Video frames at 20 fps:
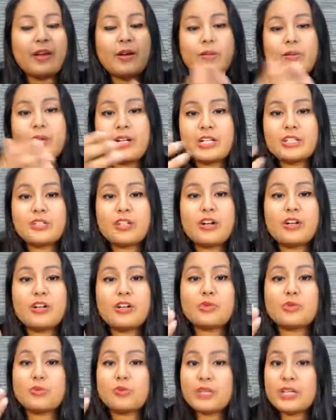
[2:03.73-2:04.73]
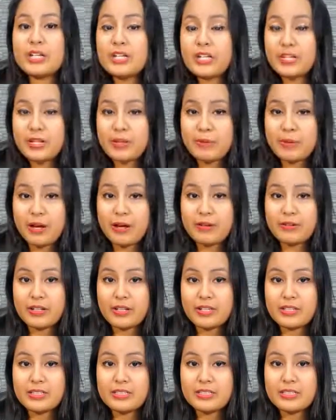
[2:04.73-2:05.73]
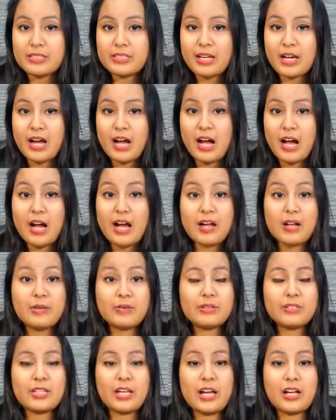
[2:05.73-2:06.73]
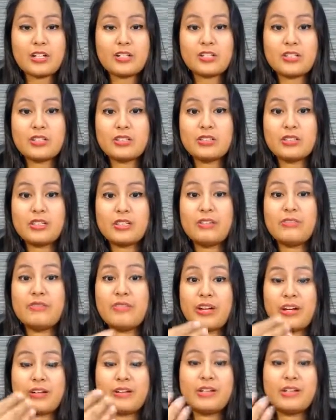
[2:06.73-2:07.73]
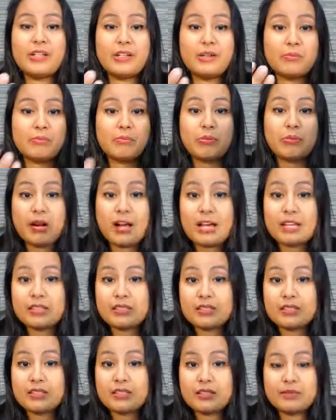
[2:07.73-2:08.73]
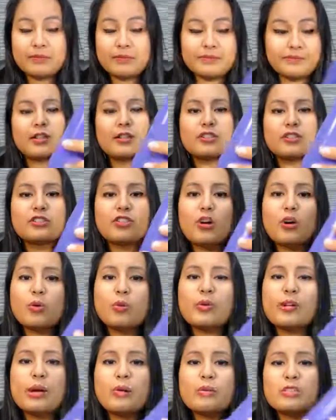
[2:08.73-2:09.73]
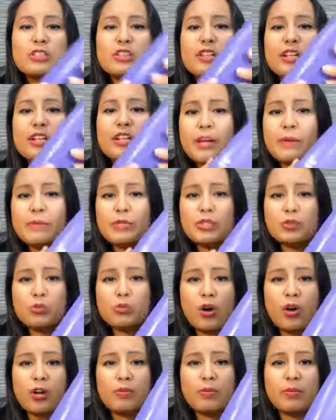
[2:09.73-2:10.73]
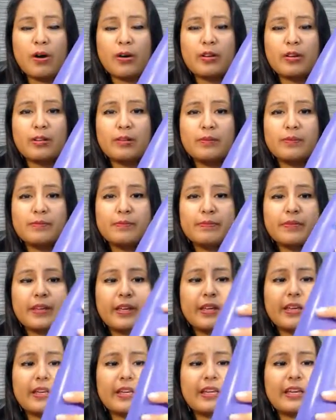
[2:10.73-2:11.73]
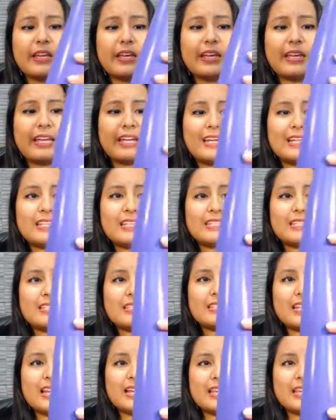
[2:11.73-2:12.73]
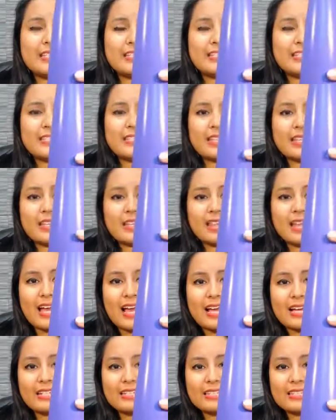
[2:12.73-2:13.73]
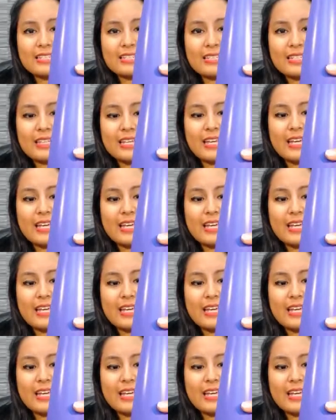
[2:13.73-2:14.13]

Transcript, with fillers: When I started reading about it, I was actually very impressed. So when I was looking up this water bottle, it states that